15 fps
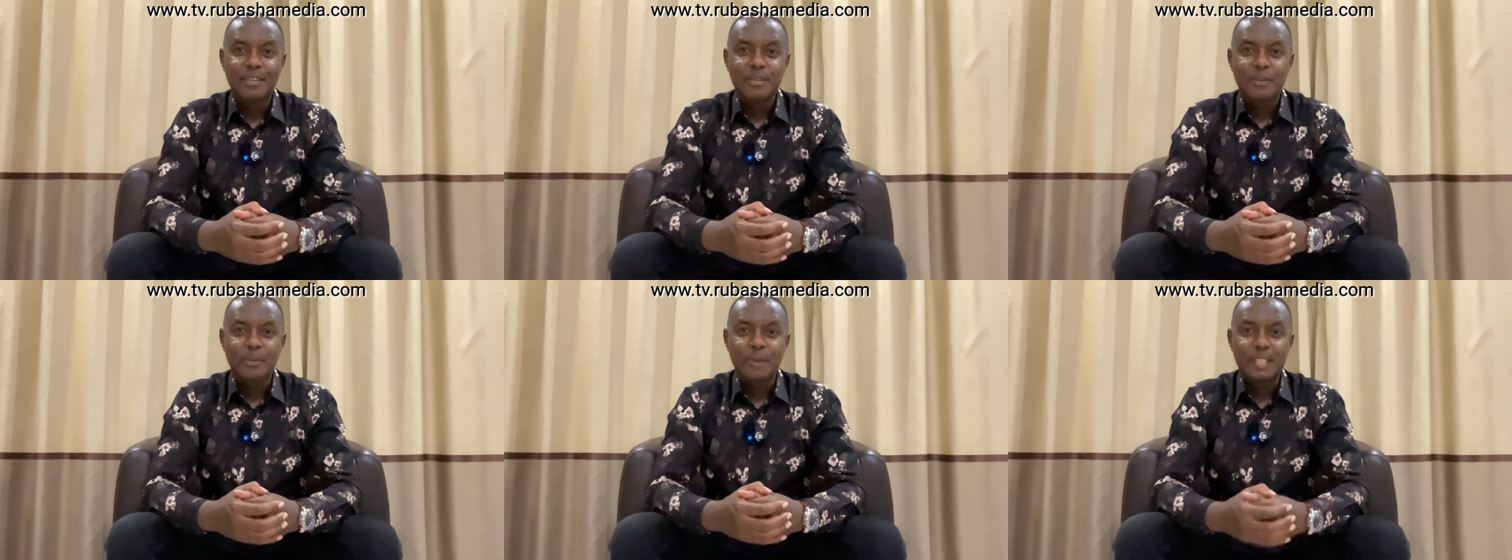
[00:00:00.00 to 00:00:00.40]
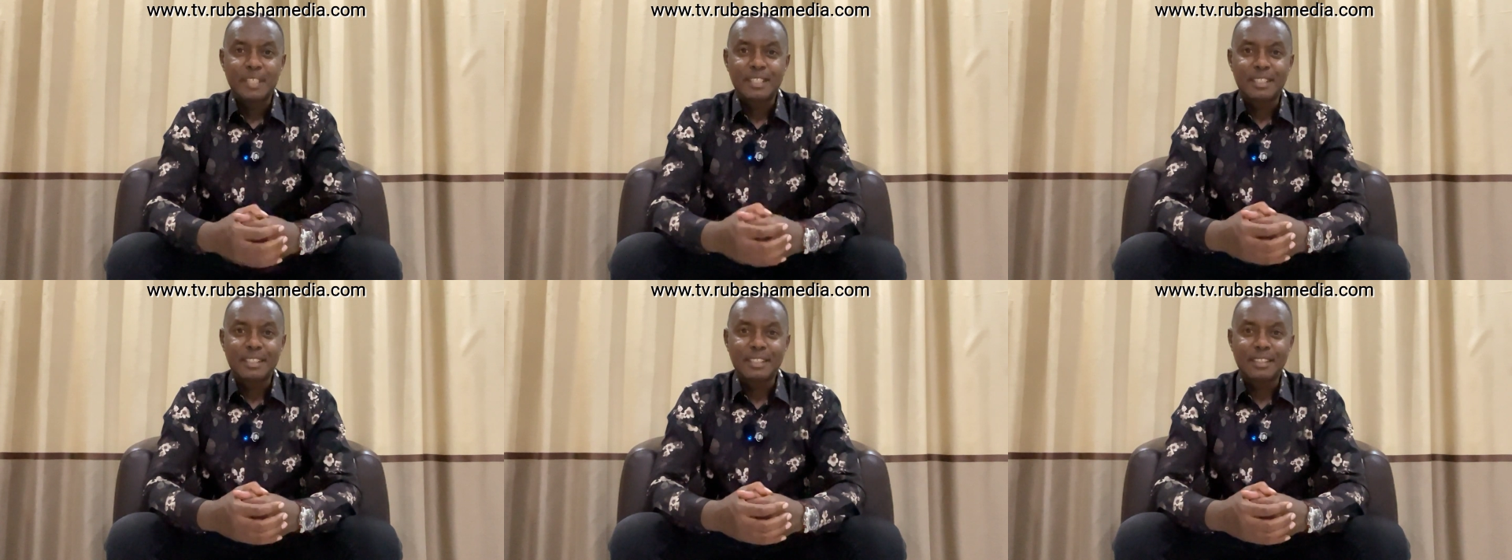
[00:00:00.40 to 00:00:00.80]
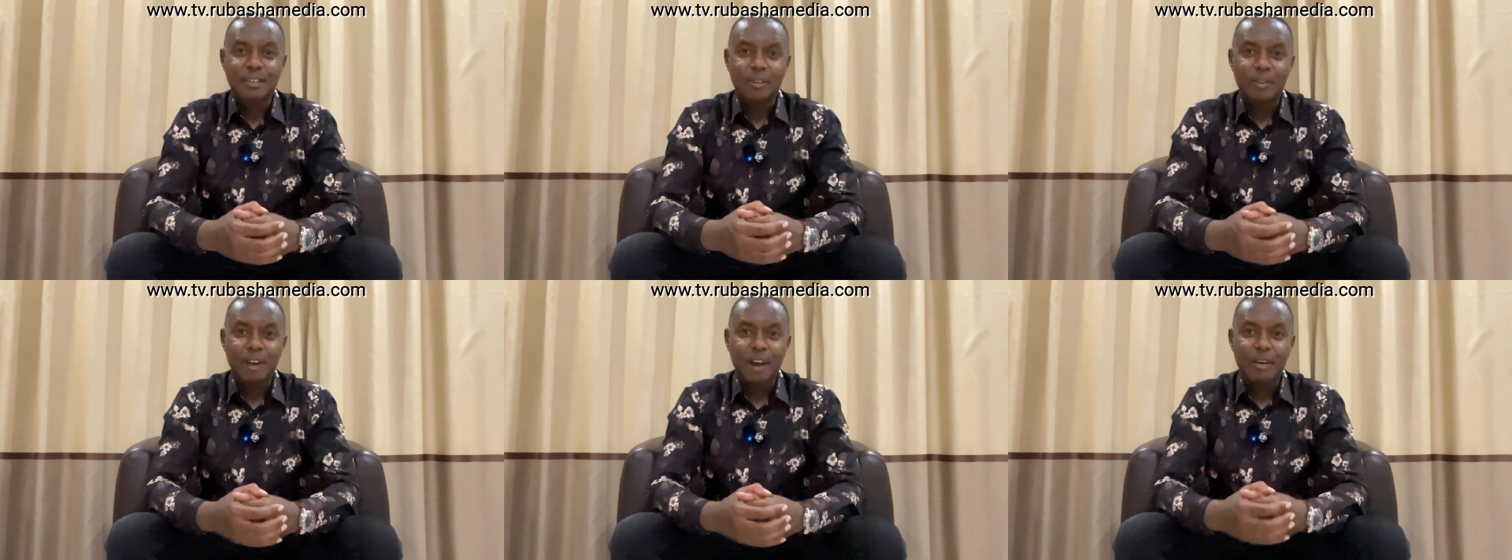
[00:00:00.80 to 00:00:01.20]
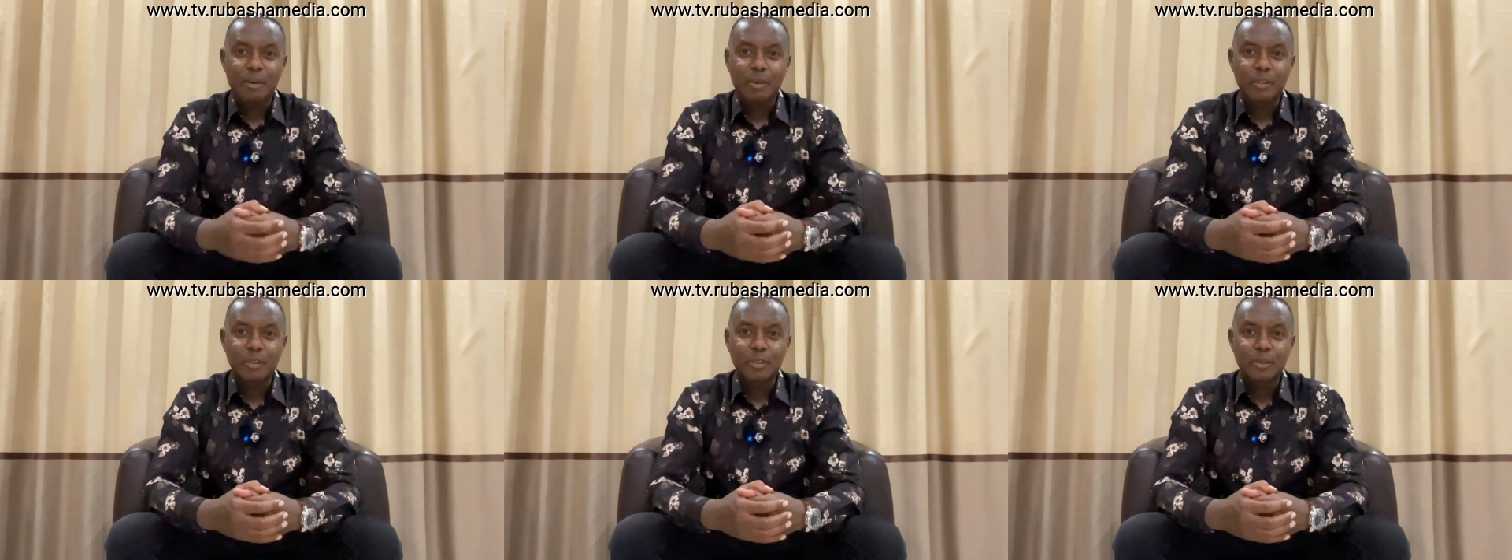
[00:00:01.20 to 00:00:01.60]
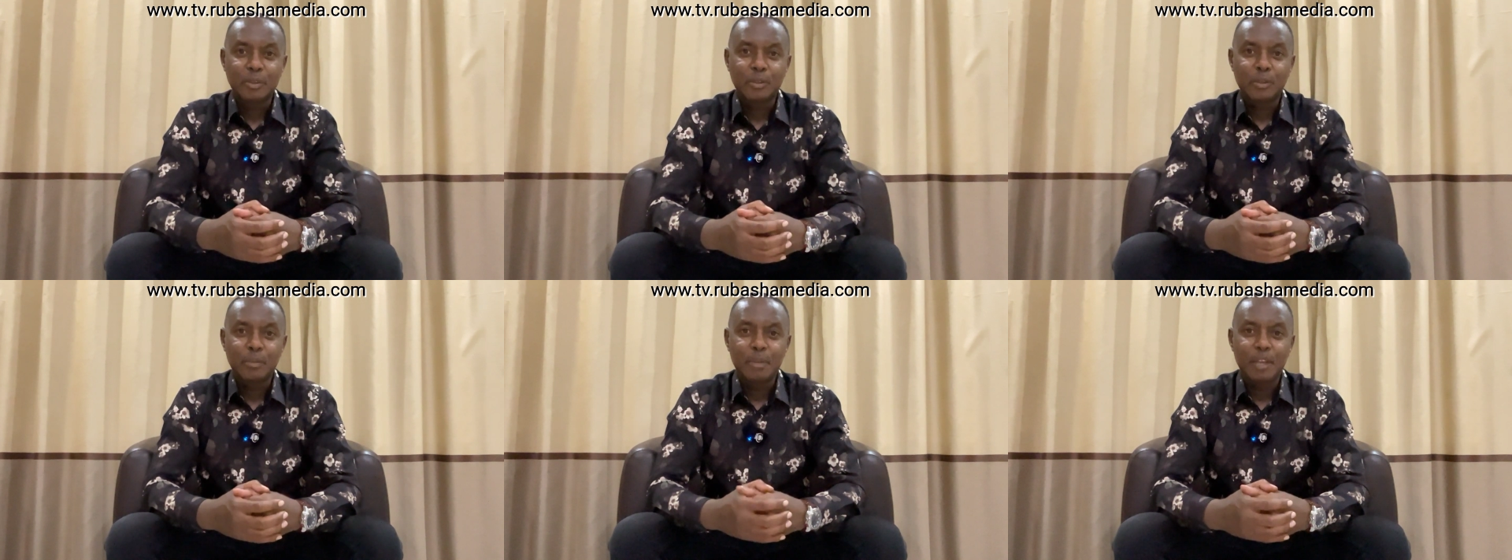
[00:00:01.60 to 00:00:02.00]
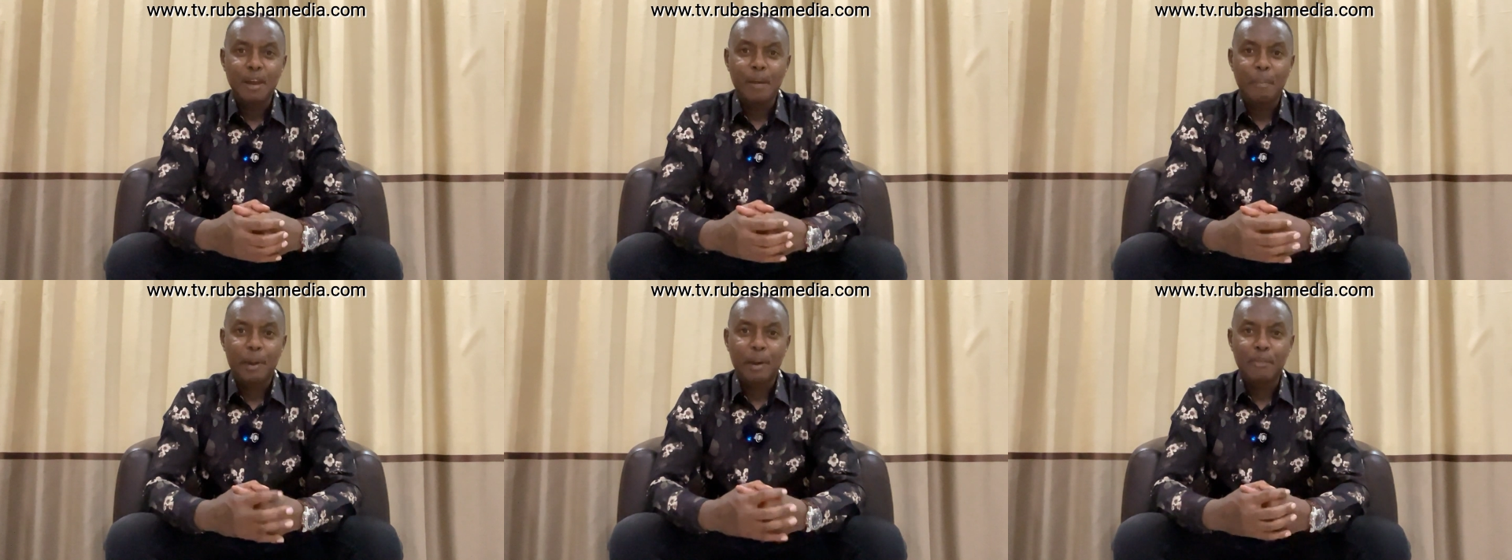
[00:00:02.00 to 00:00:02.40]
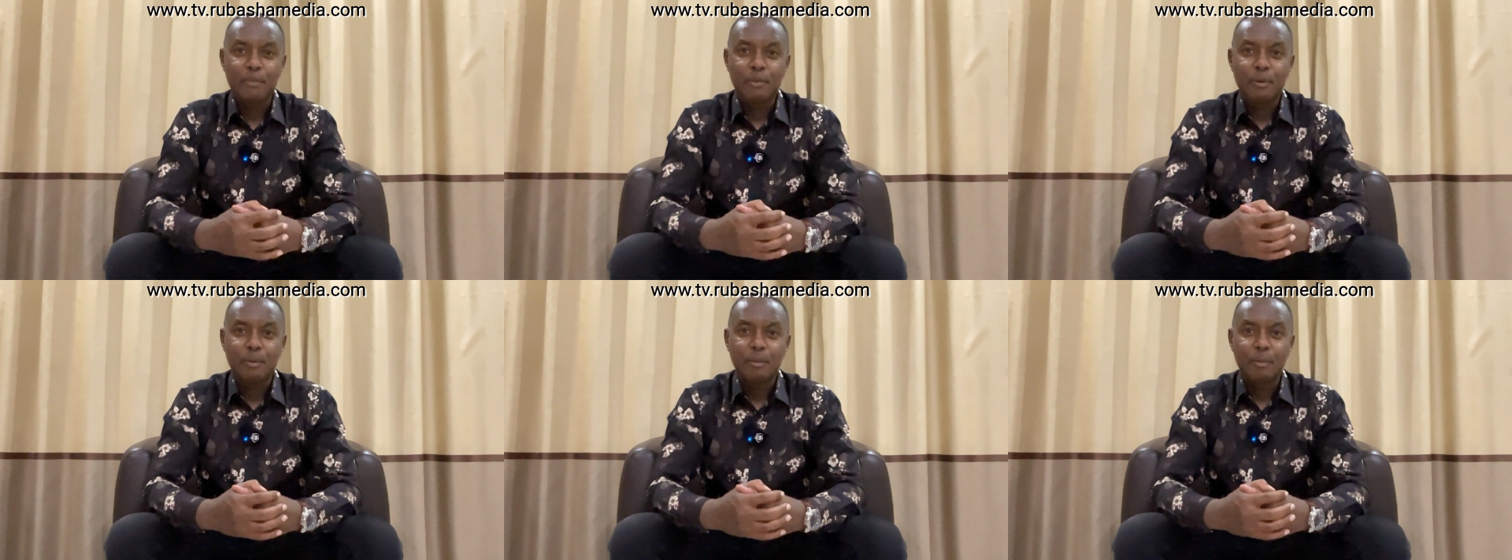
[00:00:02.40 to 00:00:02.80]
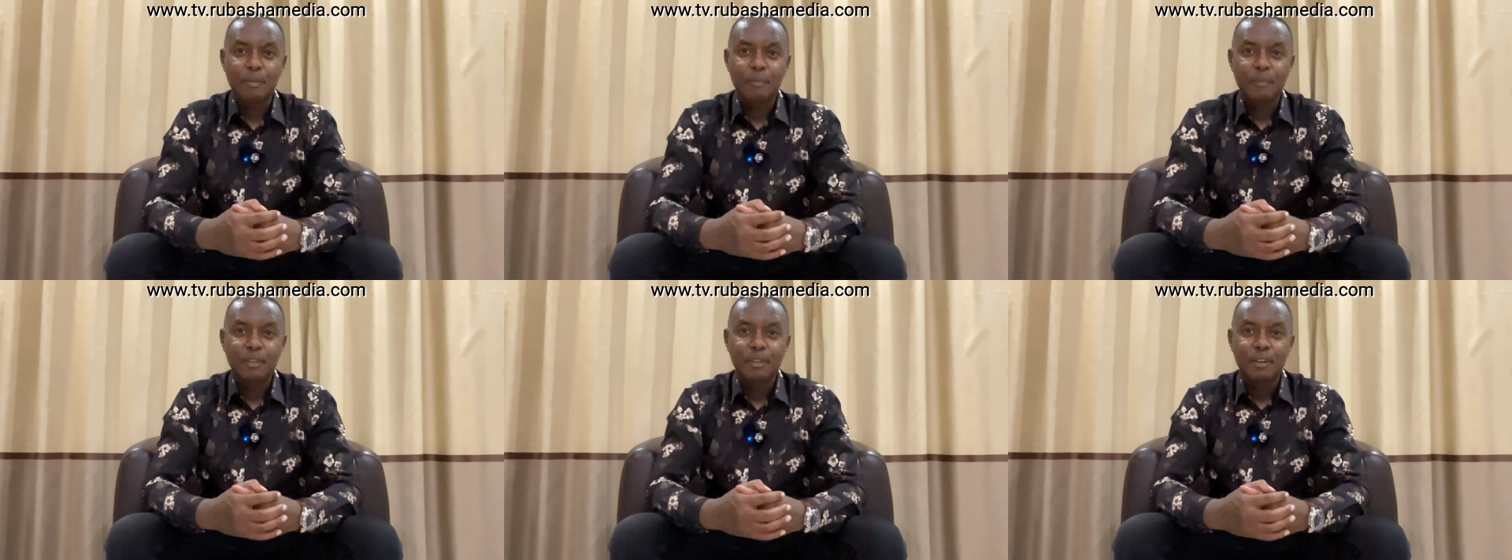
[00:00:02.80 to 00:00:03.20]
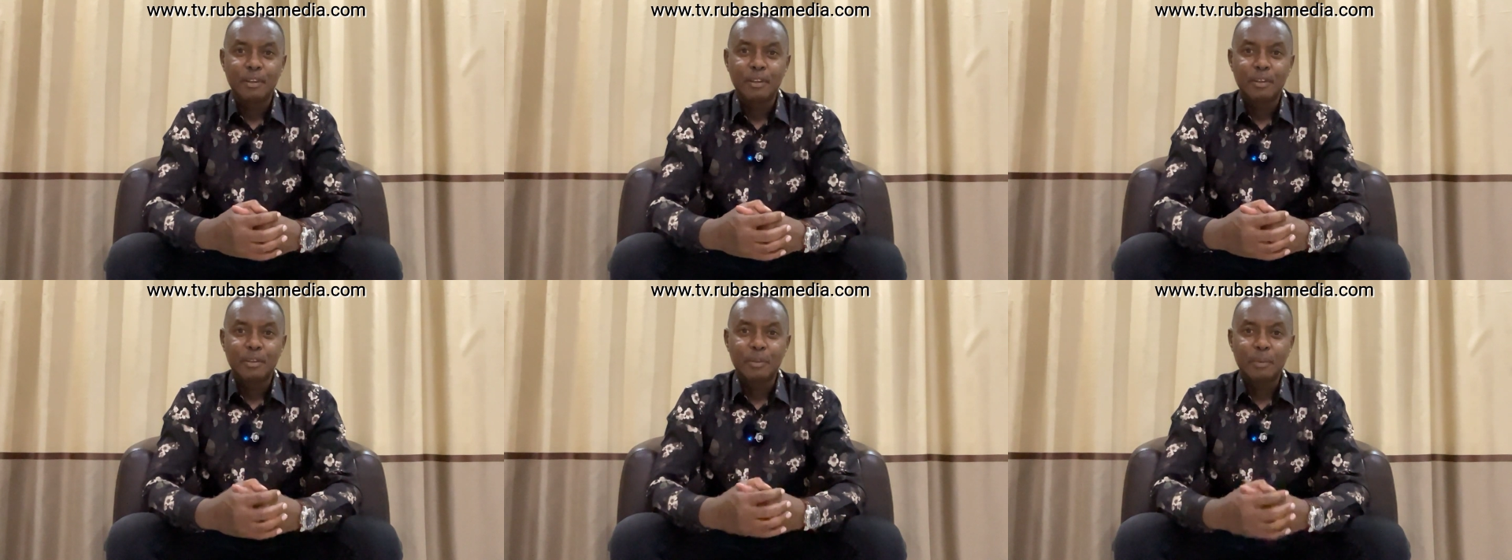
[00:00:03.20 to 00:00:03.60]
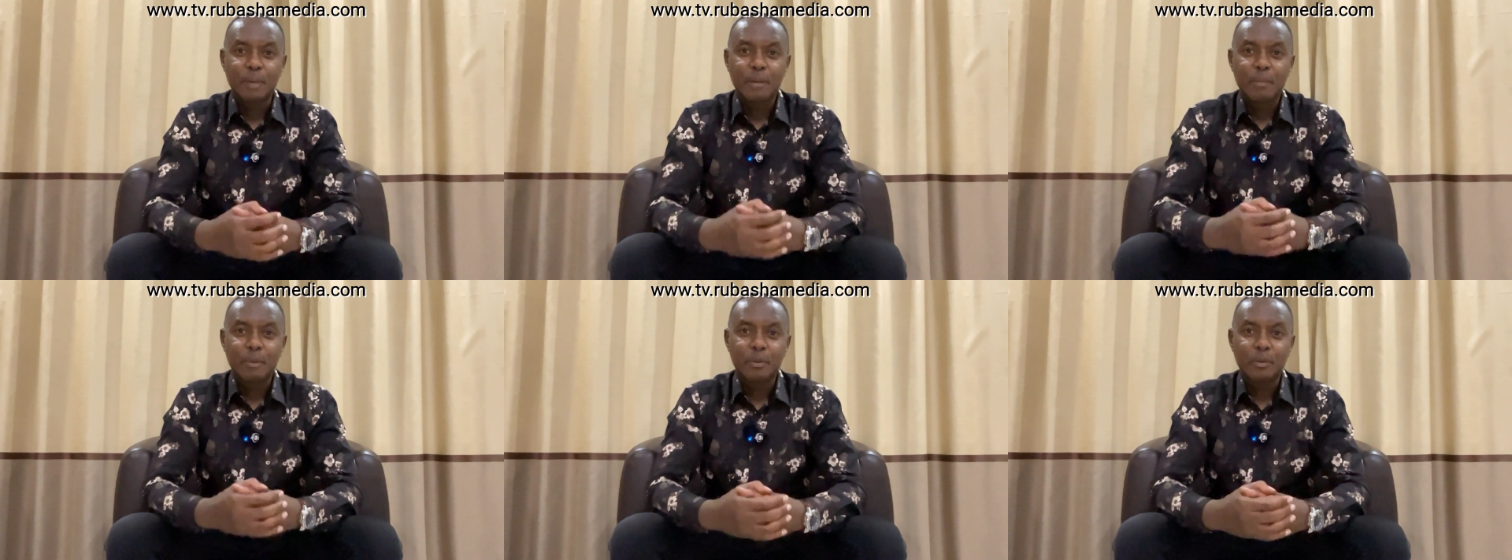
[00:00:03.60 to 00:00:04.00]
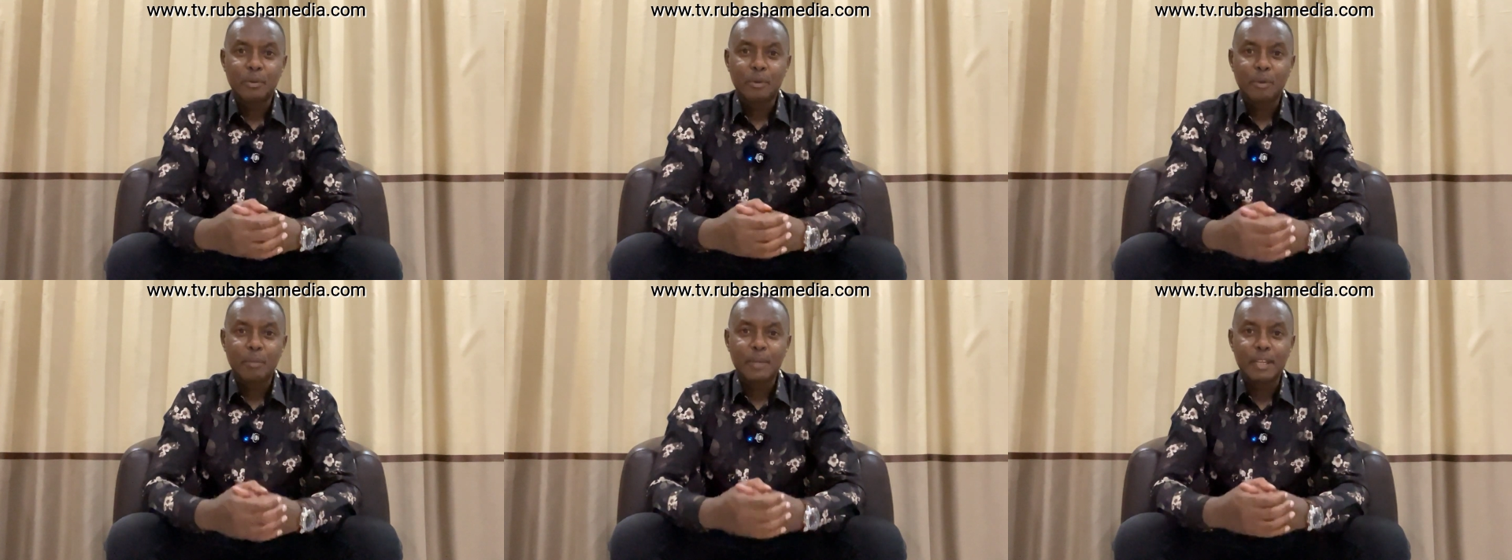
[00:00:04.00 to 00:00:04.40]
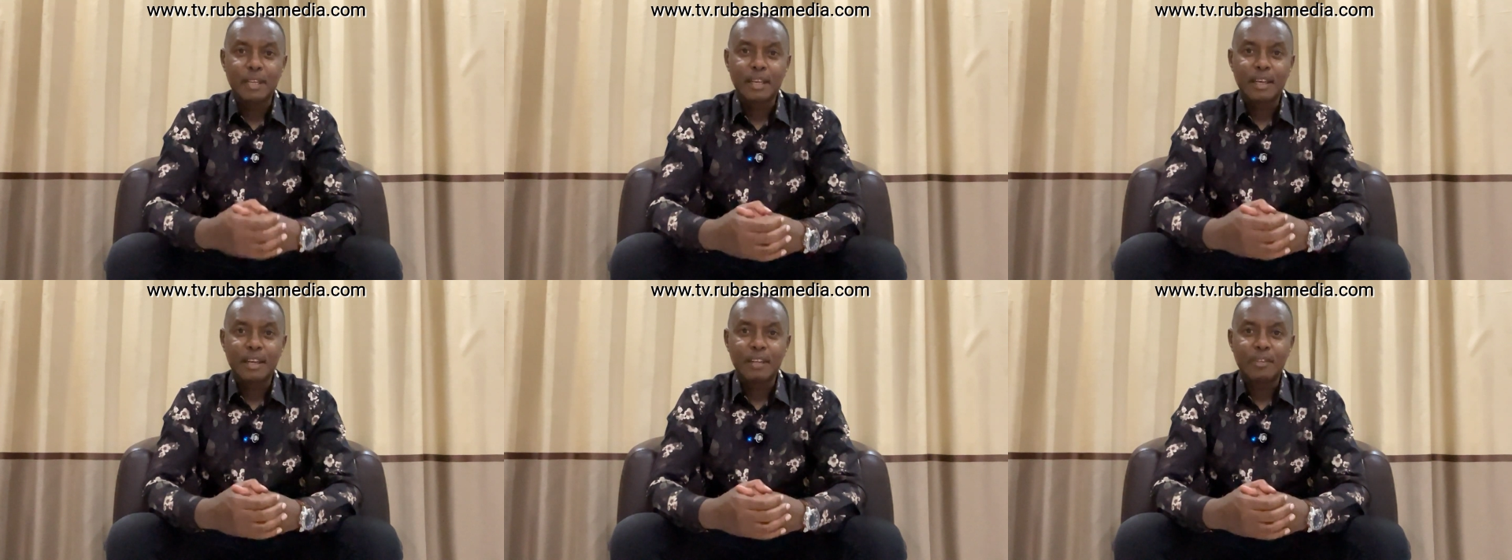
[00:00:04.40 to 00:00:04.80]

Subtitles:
which is on our social media platform, to be able to communicate,